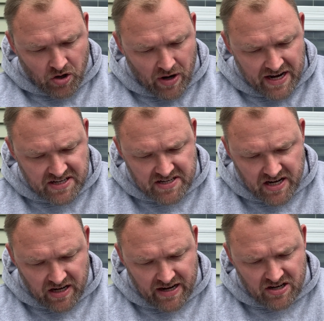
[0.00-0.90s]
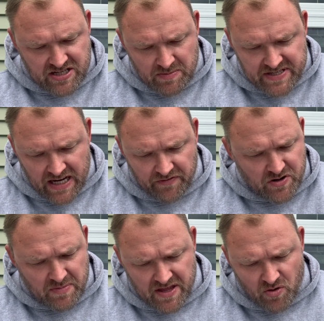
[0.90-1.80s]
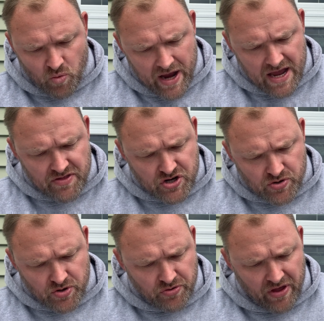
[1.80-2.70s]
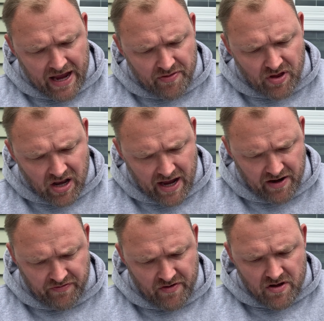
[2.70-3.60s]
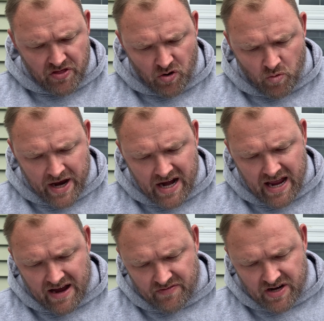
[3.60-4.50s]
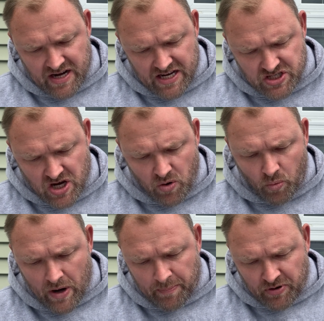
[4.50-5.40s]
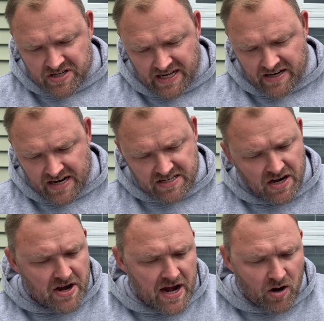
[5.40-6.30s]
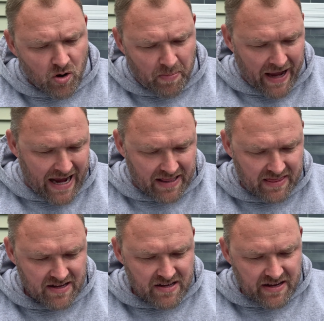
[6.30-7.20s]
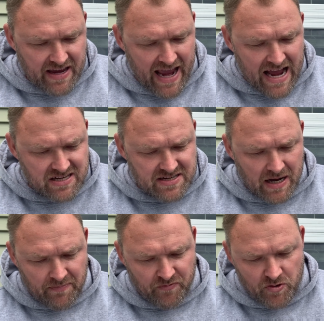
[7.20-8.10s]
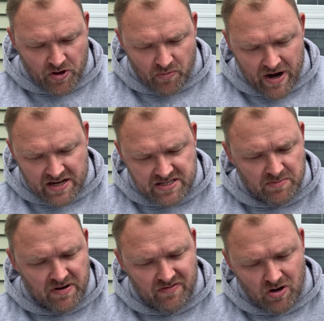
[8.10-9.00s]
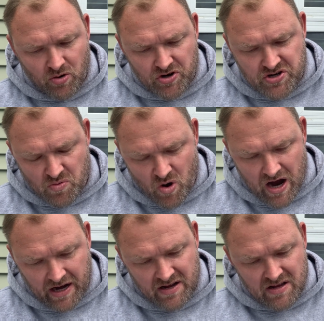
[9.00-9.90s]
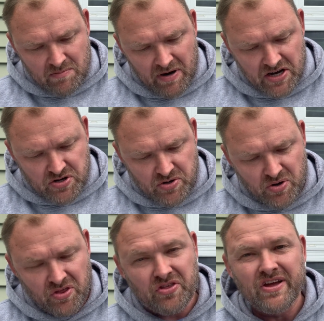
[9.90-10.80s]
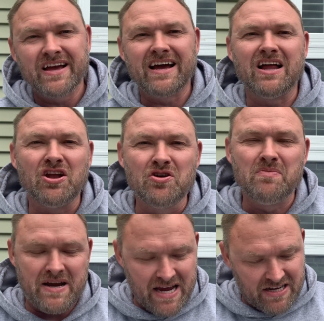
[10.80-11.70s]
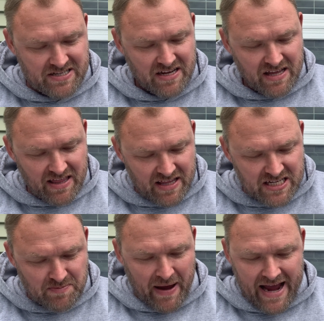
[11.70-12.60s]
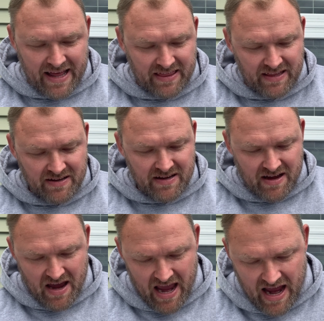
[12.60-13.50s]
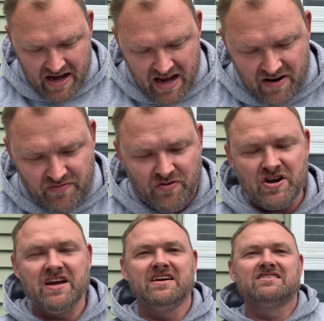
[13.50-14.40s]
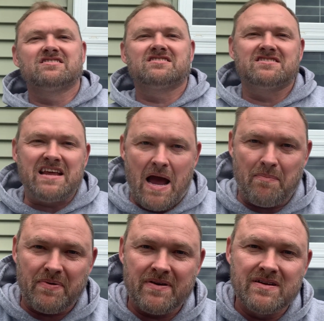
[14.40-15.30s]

Christ declares himself to be the way, the truth, and the life. The way to heaven is represented as a narrow path cast up for the ransomed of the Lord to walk, but truth illuminates this path at every step.